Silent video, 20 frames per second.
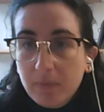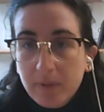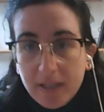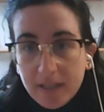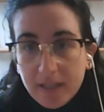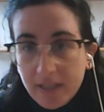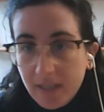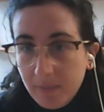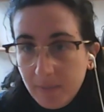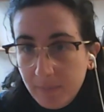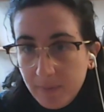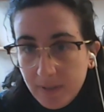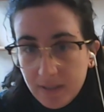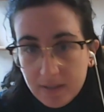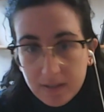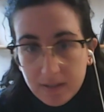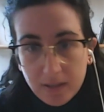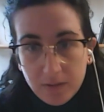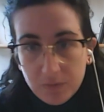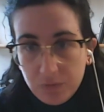we can keep
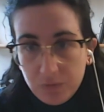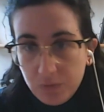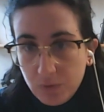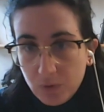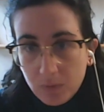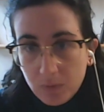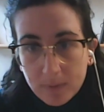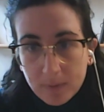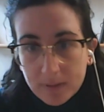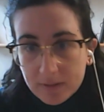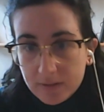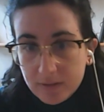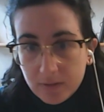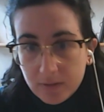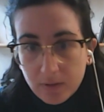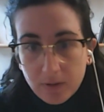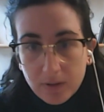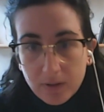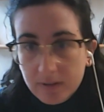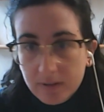it informal.
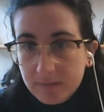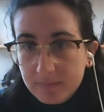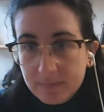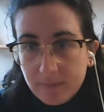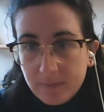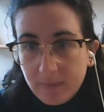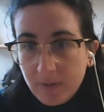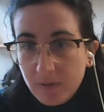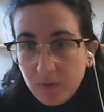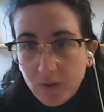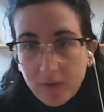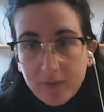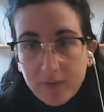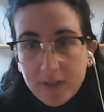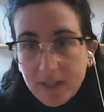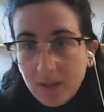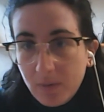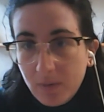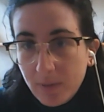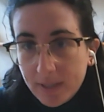So yeah. I mean, if you have
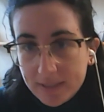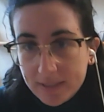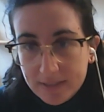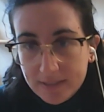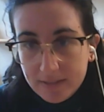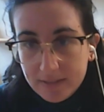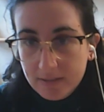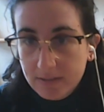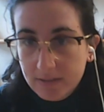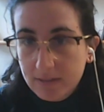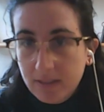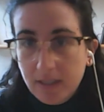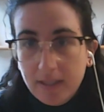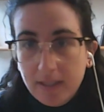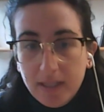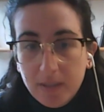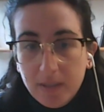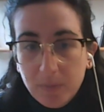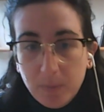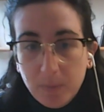any questions
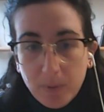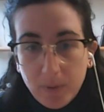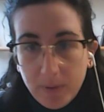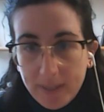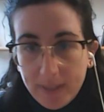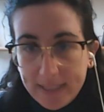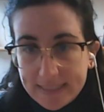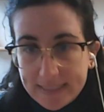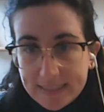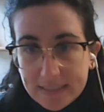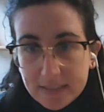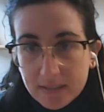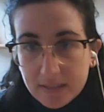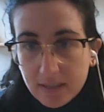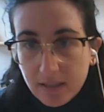at any point,